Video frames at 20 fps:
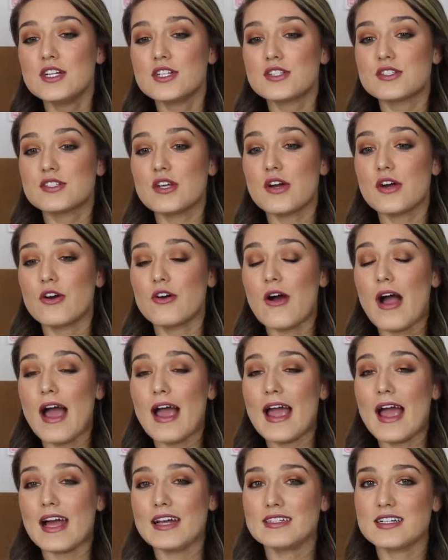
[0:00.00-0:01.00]
So I
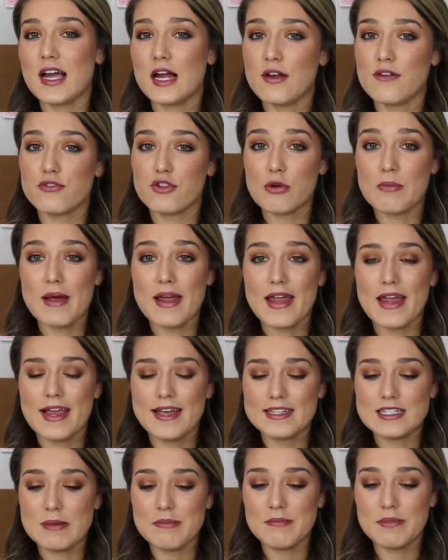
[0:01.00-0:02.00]
had to kind of throw my
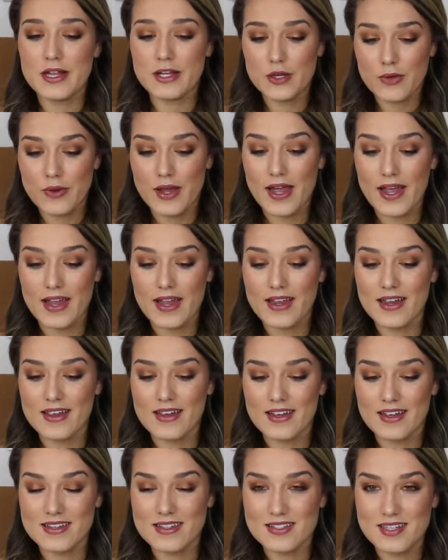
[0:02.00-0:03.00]
hands up and be like,
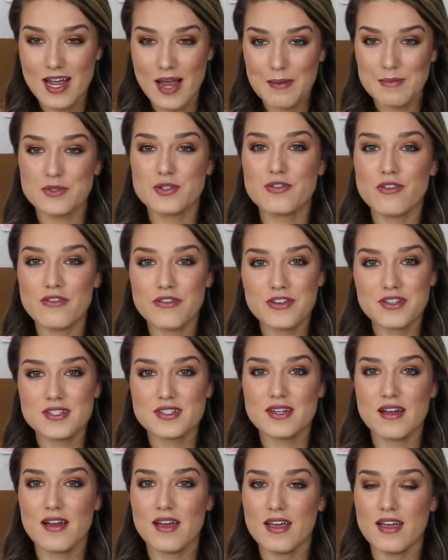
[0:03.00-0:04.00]
okay, it's time to reverse
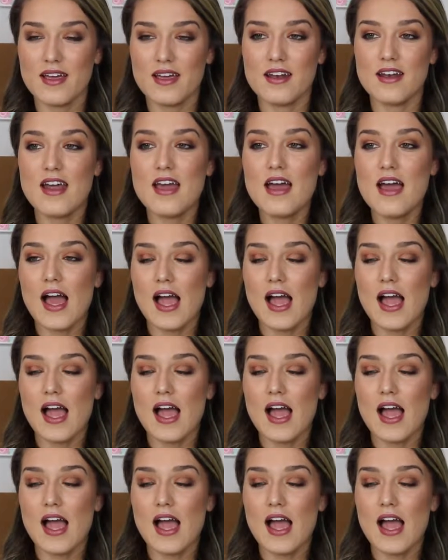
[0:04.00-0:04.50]
diet.